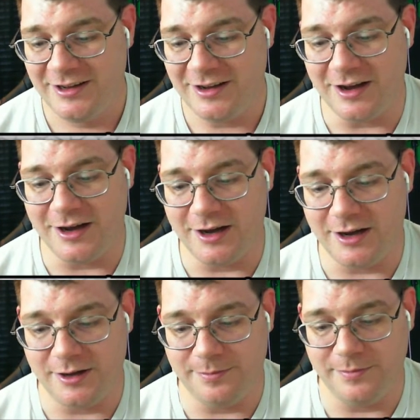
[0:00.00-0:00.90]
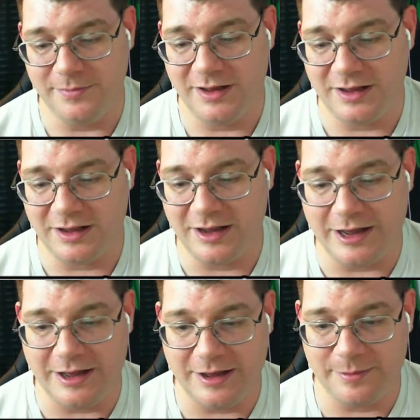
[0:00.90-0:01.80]
Um,
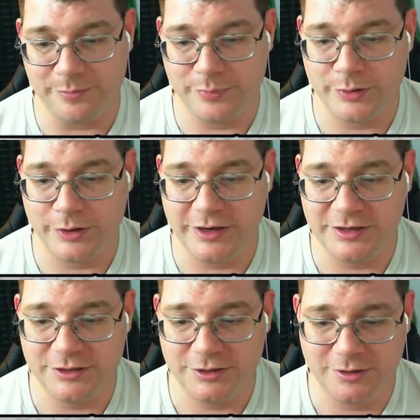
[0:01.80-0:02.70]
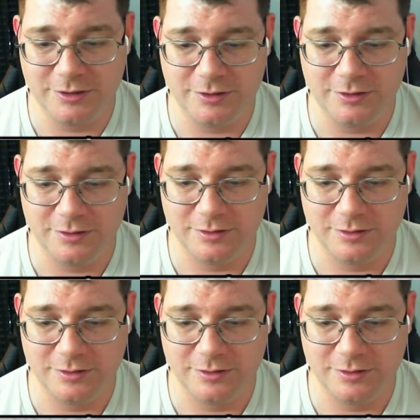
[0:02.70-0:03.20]
I'm pretty sure.